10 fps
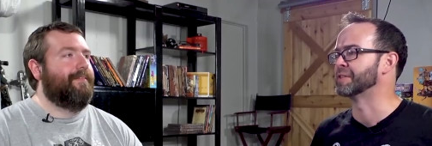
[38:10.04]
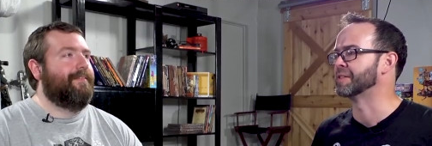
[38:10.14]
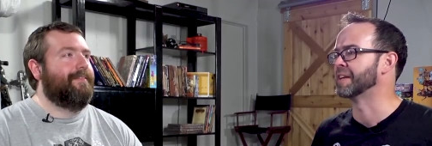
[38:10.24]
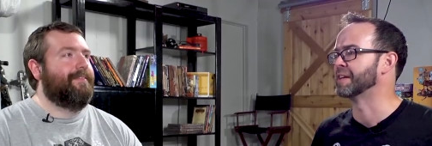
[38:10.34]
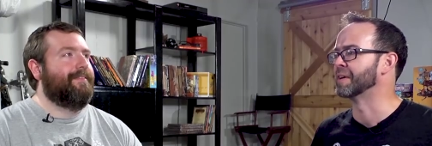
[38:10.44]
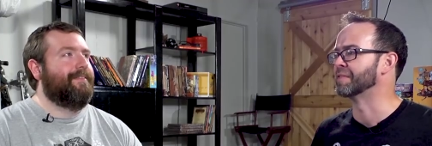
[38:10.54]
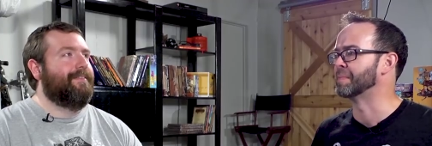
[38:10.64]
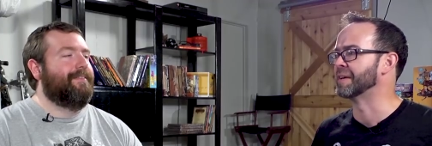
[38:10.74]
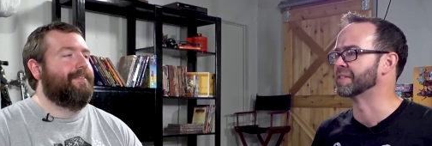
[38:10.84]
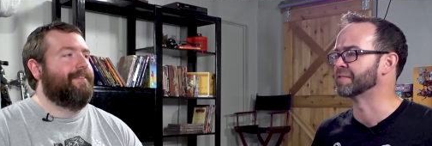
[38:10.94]
Speaker 1: a setting where
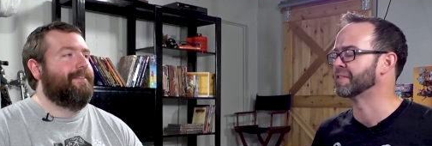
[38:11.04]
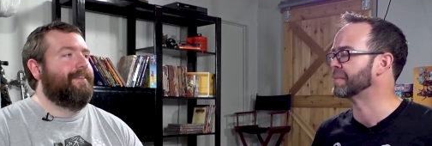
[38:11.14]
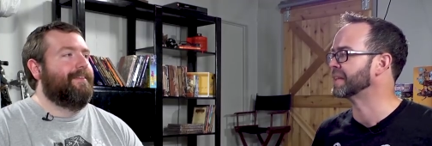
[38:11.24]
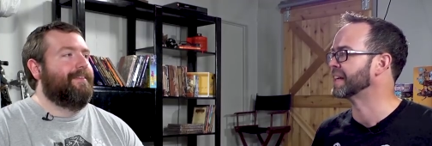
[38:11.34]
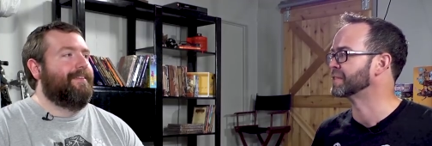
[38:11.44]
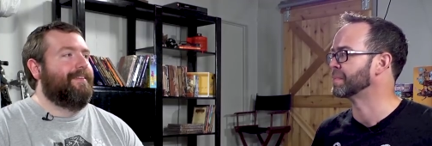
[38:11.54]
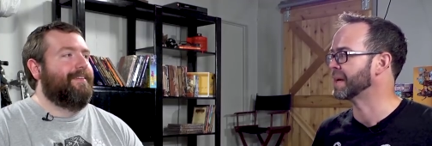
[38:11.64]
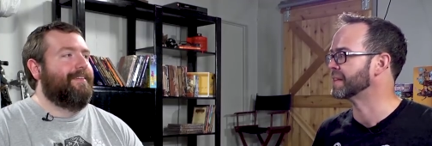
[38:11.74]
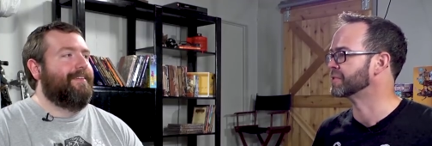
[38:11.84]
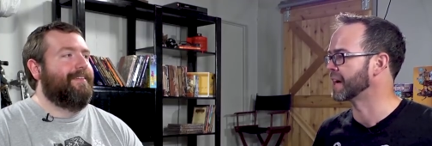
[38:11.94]
every peasant family has a
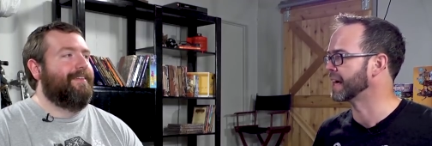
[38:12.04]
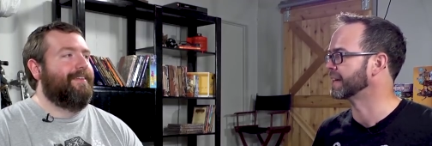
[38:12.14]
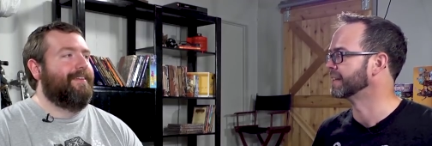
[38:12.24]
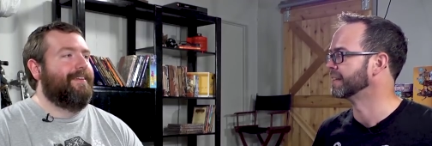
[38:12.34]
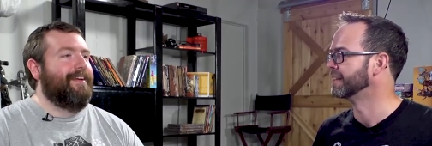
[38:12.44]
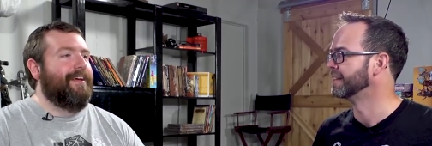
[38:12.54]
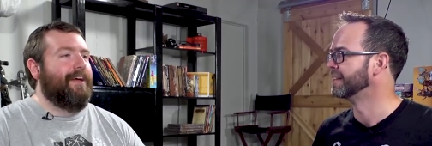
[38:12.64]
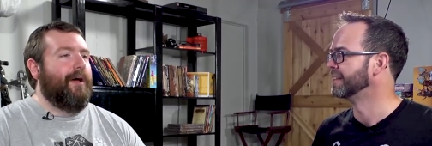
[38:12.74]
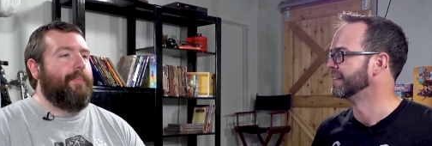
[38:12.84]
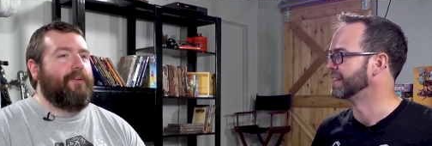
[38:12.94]
pet dragon.
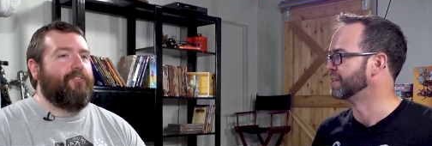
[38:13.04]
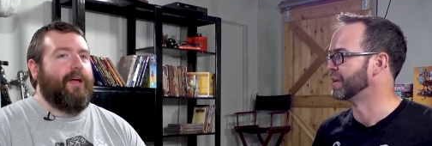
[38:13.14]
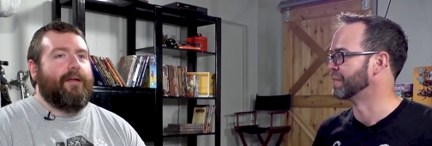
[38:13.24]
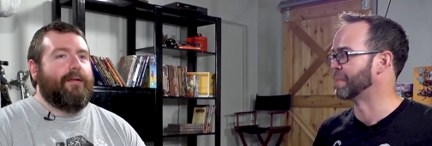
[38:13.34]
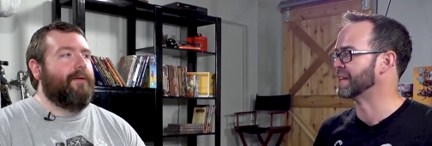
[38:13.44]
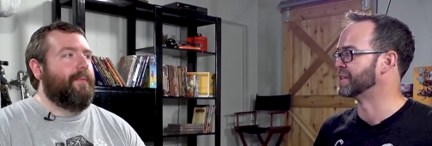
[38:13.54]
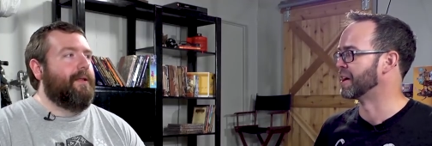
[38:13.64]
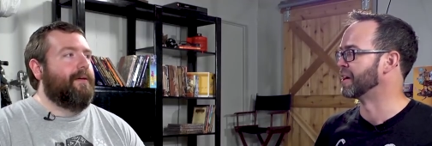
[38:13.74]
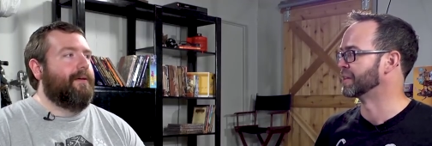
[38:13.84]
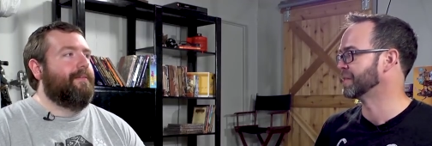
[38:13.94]
A pet you dragon. Have a pet I mean,
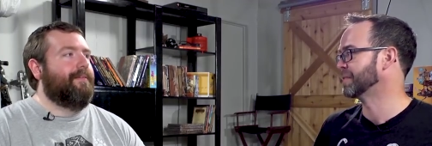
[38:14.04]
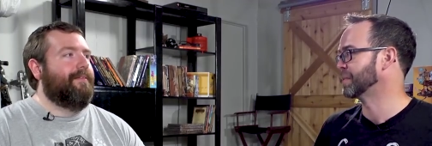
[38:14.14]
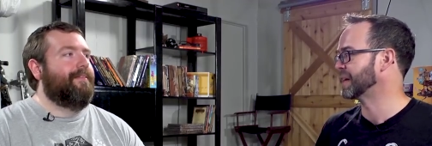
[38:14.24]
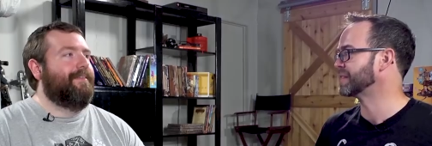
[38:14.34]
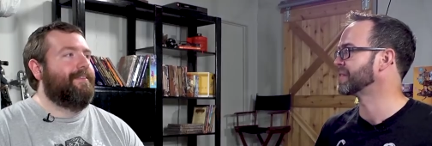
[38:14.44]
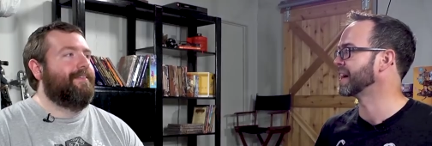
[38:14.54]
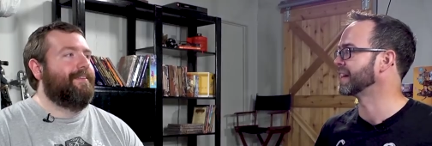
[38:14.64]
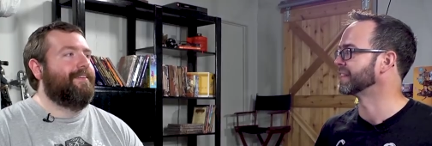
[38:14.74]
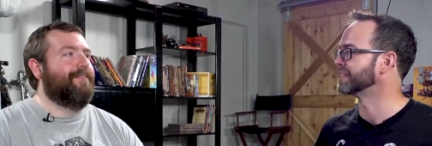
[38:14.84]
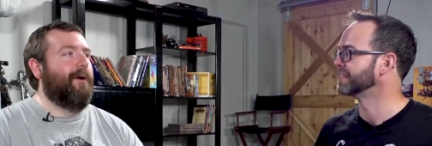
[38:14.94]
dog. You have a pet
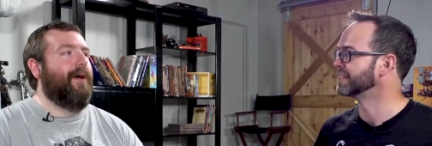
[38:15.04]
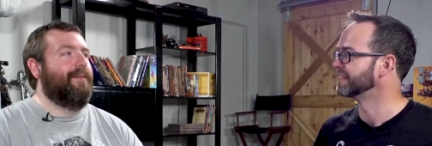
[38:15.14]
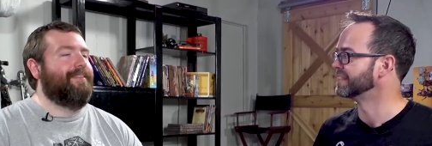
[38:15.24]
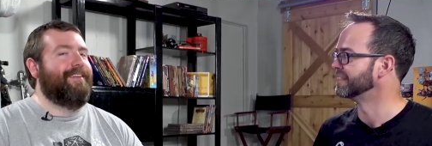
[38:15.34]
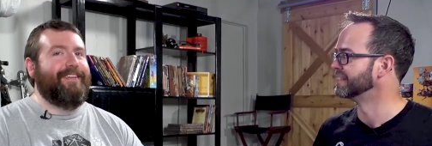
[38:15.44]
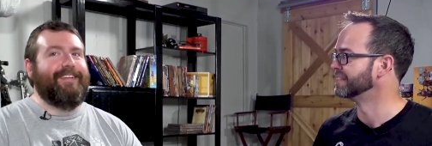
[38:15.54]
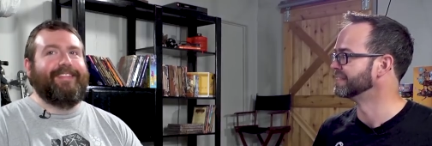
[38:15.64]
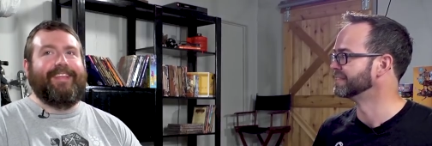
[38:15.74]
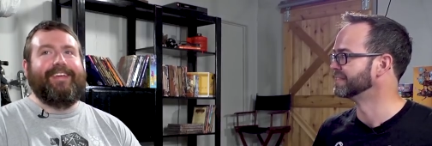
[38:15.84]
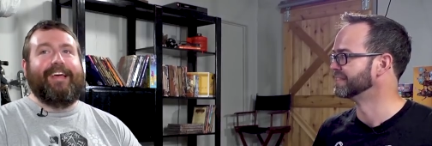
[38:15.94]
dragon. Right.
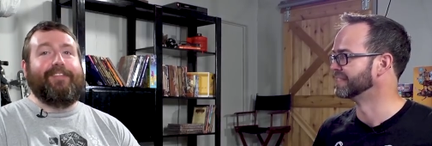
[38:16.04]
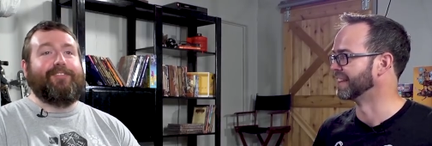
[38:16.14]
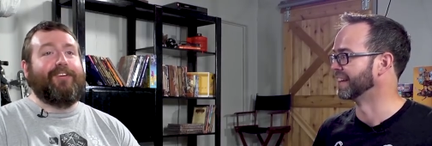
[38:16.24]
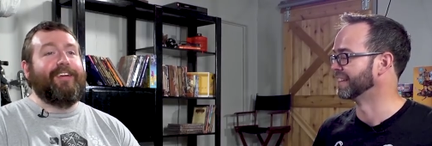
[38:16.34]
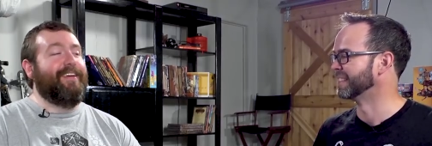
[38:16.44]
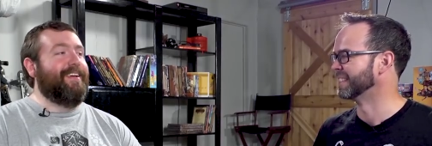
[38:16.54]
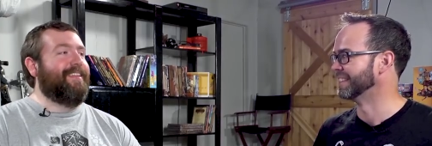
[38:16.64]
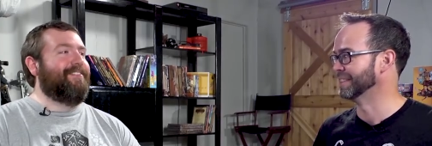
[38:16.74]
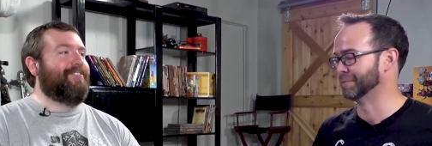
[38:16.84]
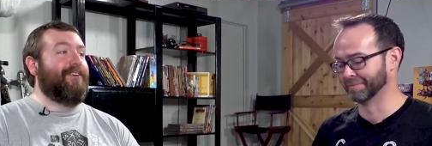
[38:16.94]
Speaker 2: And like.
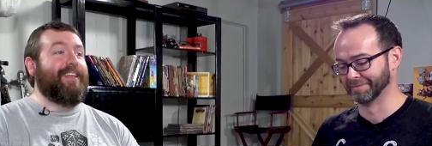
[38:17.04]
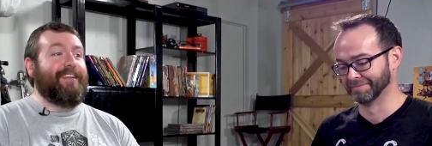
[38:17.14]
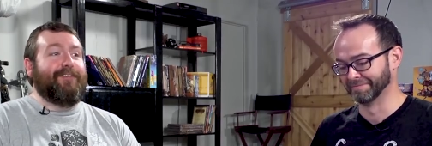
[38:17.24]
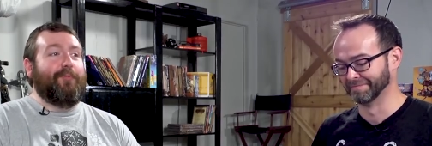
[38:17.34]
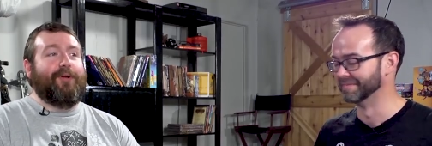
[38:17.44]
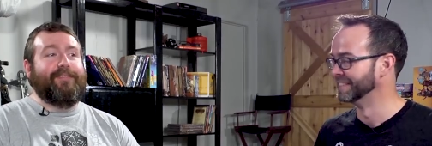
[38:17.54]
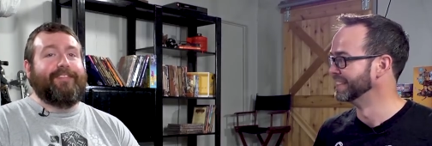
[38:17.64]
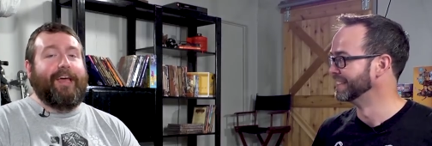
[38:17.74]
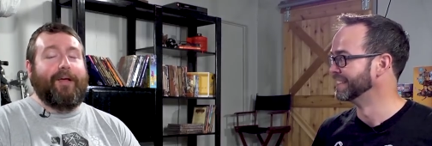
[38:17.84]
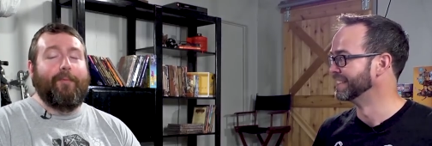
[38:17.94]
cer- certainly in some
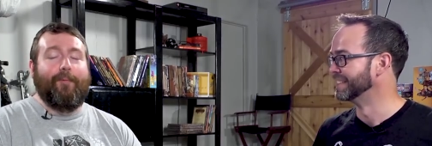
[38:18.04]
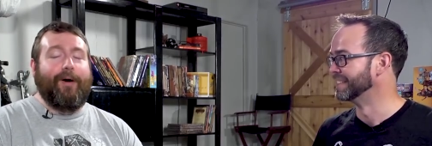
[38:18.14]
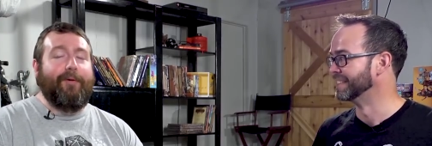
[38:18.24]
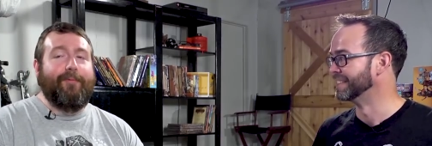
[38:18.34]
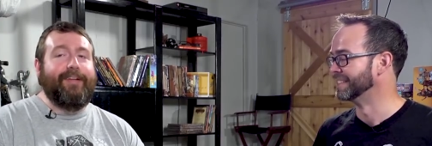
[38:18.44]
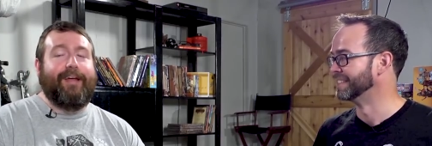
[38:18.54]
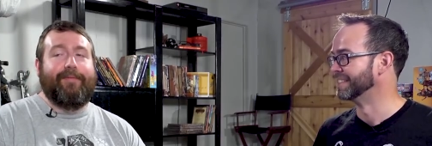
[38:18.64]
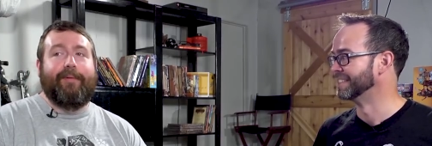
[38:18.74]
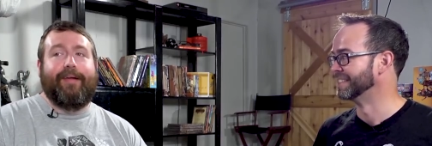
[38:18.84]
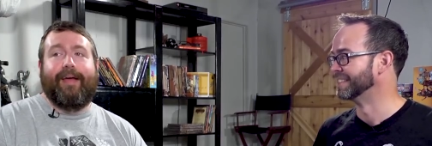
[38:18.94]
worlds, like, why wouldn't
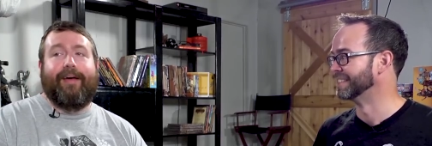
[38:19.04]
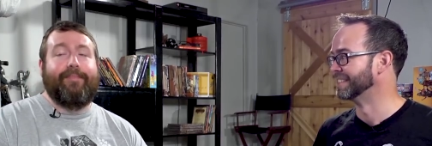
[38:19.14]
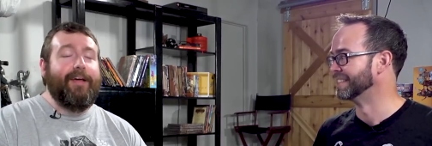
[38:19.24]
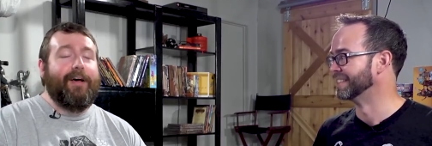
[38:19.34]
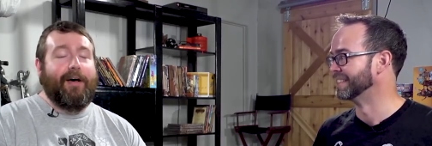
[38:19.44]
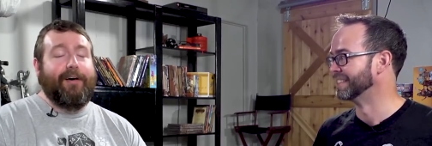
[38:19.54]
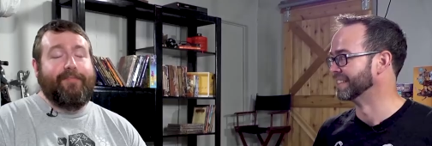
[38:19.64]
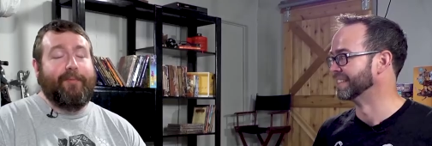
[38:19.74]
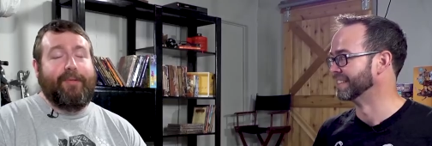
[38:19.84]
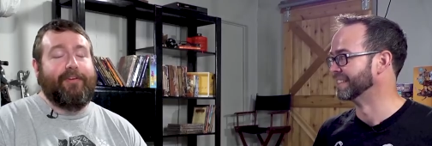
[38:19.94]
everybody have a
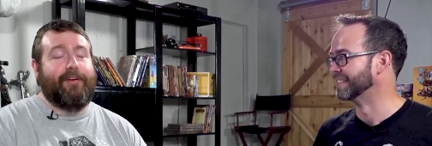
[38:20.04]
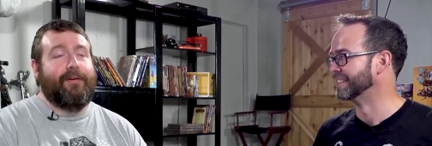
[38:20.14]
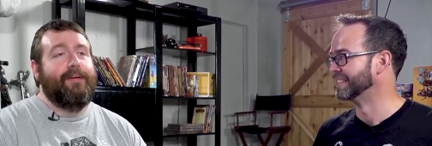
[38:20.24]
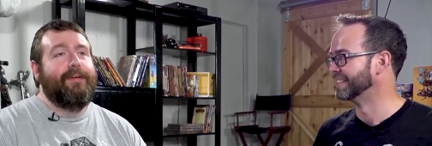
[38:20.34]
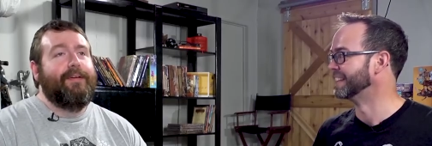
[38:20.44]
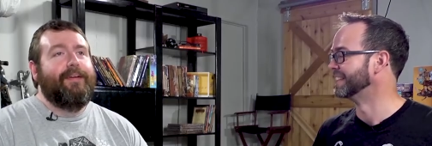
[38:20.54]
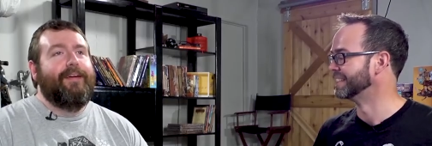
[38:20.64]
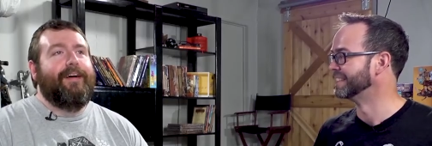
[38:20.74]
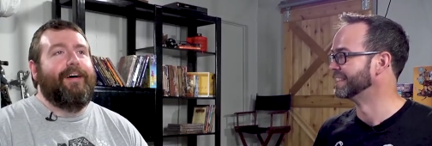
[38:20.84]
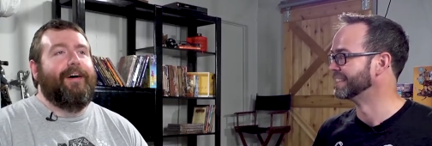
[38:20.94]
familiar? Yeah.
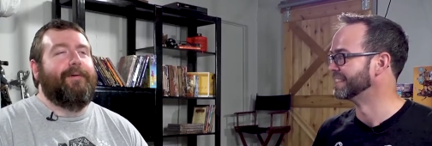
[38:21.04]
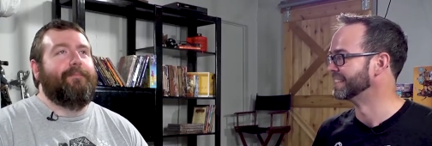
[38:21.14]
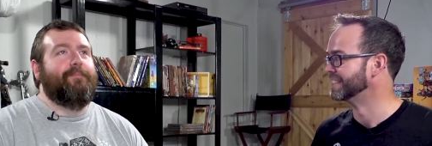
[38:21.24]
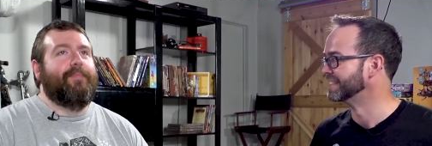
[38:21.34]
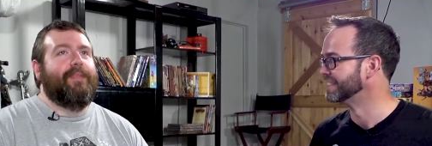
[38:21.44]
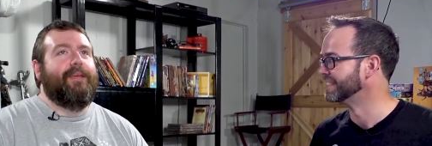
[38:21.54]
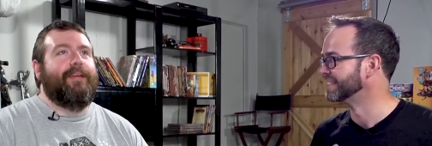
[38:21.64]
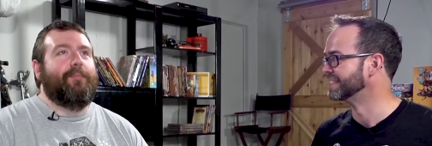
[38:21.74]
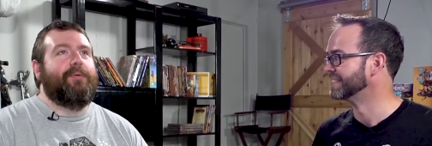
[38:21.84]
Um, you know,